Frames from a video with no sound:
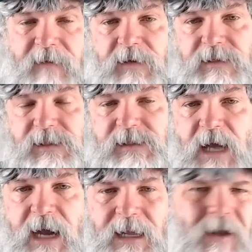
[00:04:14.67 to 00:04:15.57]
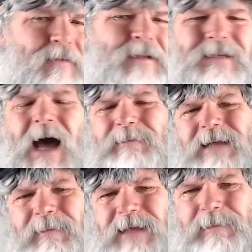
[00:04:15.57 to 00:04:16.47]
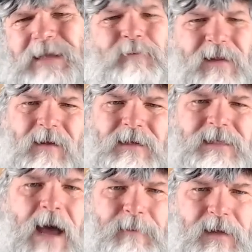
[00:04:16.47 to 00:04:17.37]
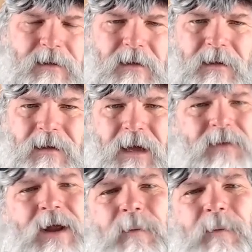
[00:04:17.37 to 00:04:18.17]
society. oh, let's stop, stop, stop, stop right there. Stop. I don't hear about